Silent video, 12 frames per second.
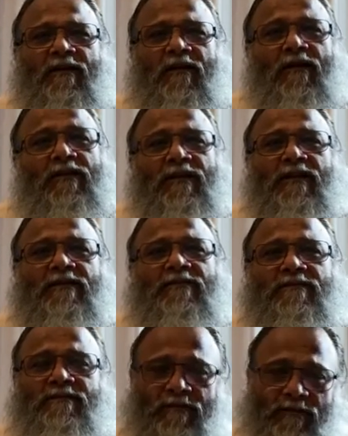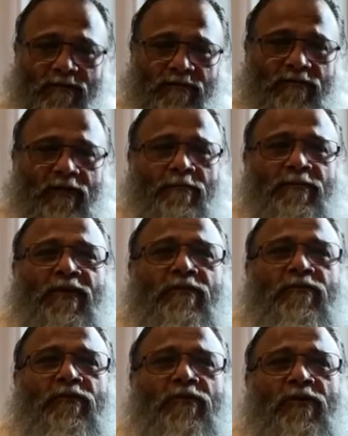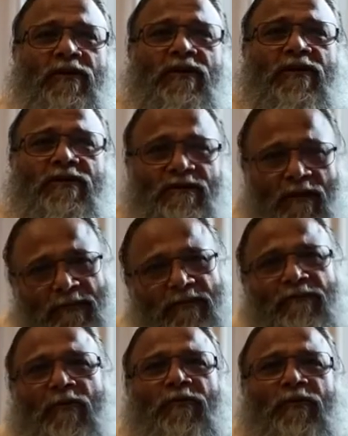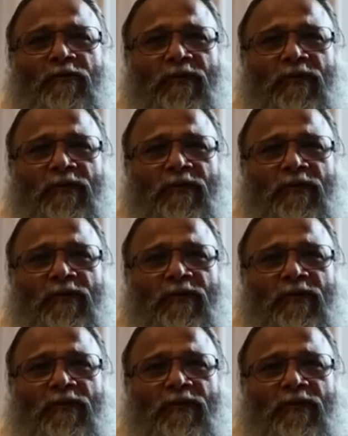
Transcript: All that is happening to you only, it's coming from you